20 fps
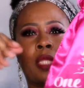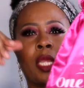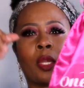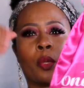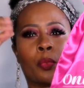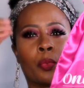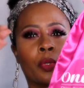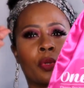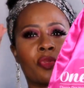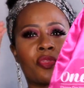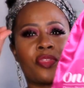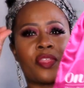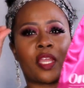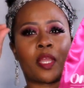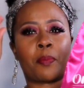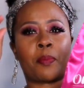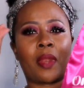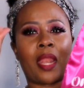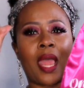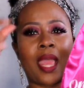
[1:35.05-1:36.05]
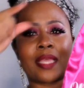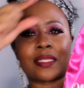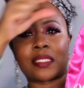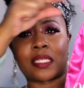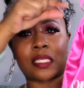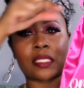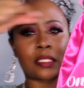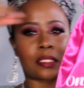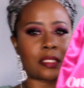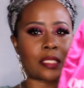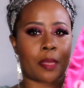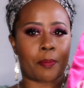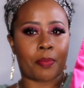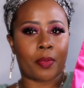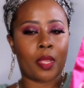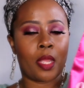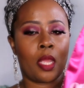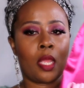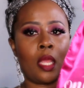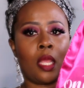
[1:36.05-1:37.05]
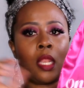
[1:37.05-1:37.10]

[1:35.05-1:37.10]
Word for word: like a real thick plastic zip